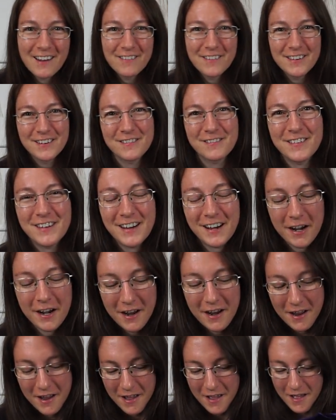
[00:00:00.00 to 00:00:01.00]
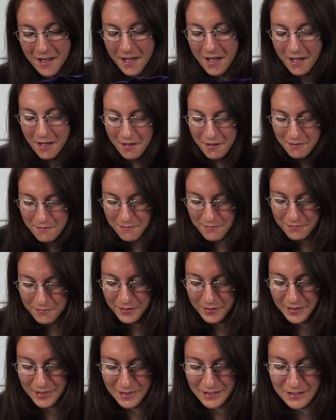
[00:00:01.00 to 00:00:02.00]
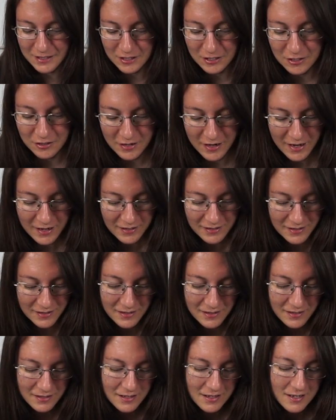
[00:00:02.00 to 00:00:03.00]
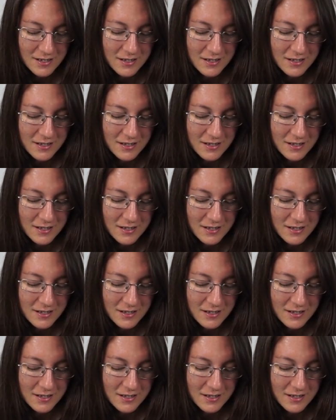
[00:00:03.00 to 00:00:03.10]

I want to wear with this dress.